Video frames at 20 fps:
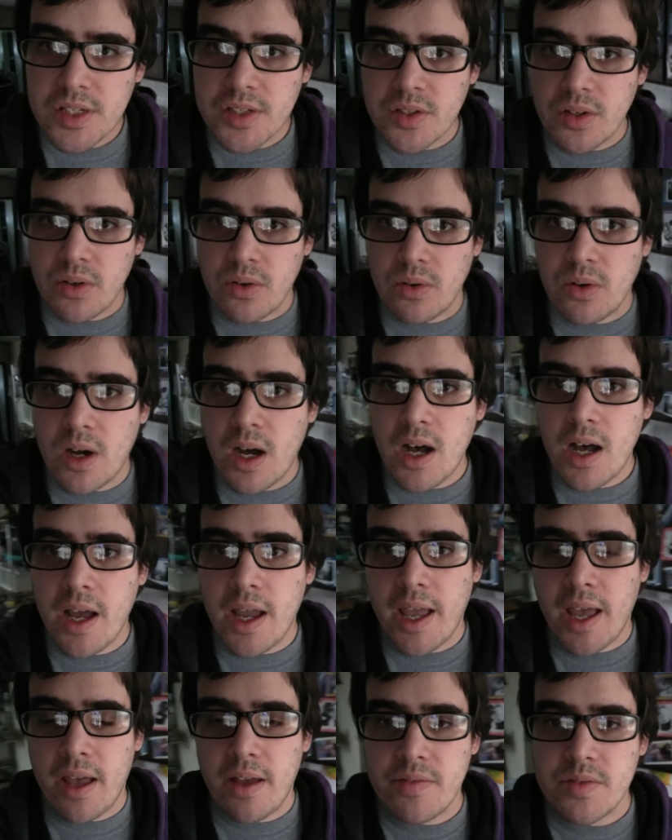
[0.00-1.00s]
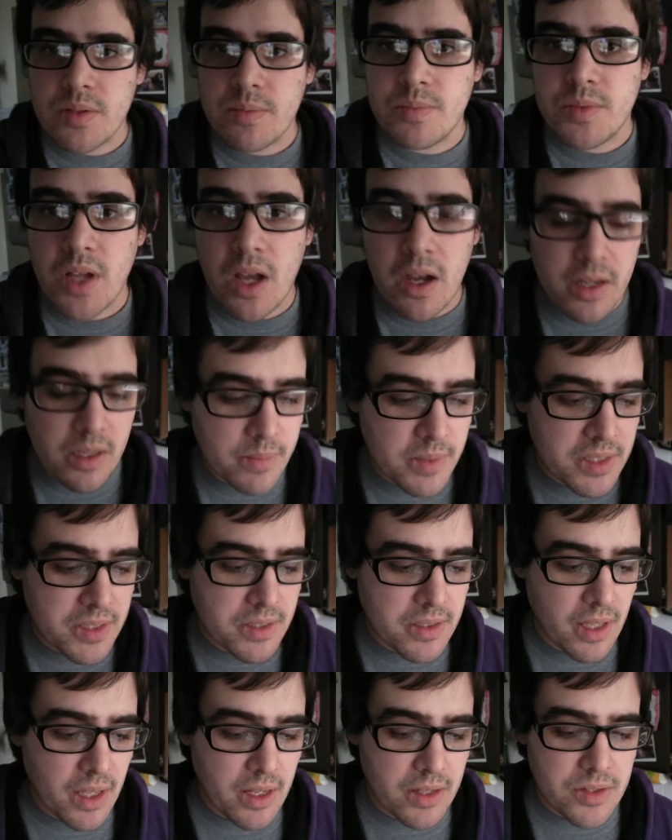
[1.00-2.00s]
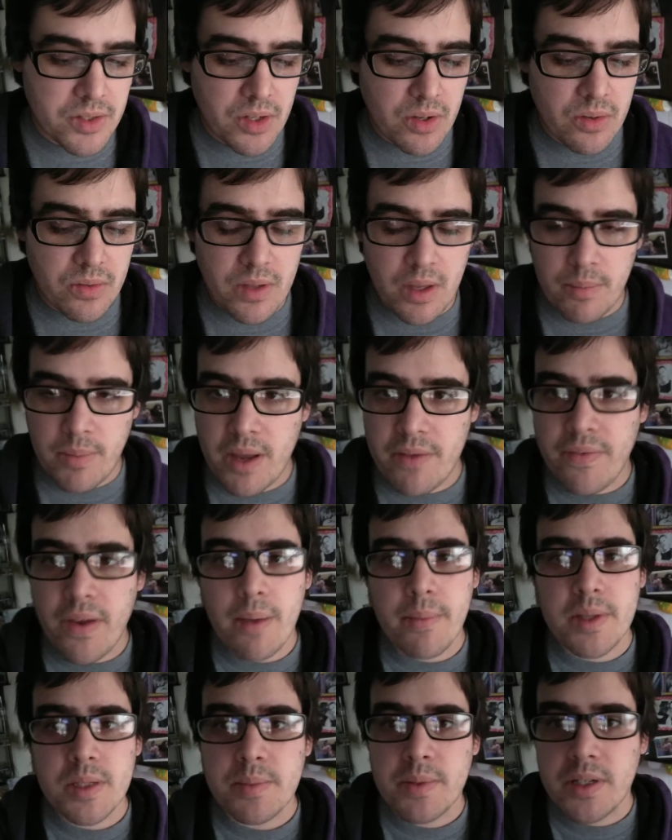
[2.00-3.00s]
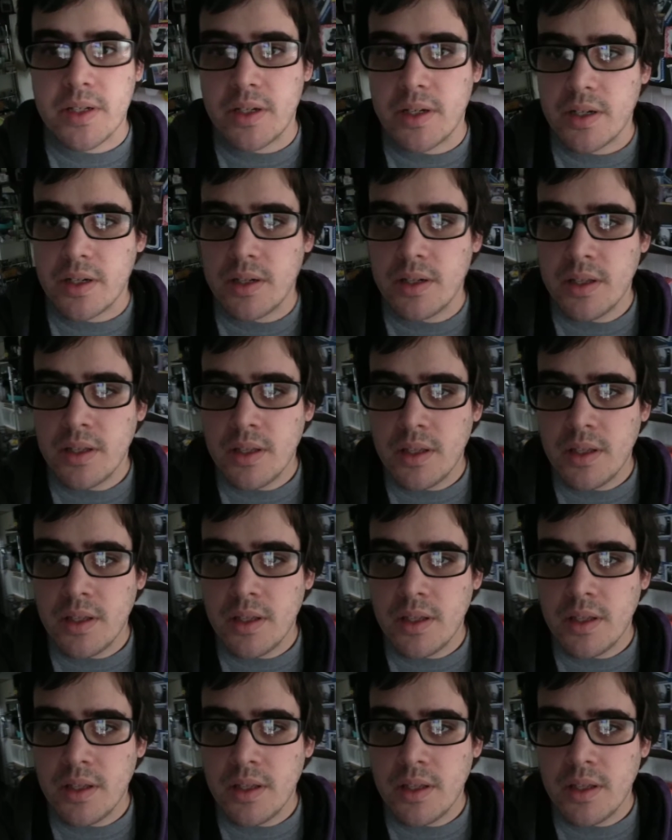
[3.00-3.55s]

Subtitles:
so I have some documents that show that my family's been here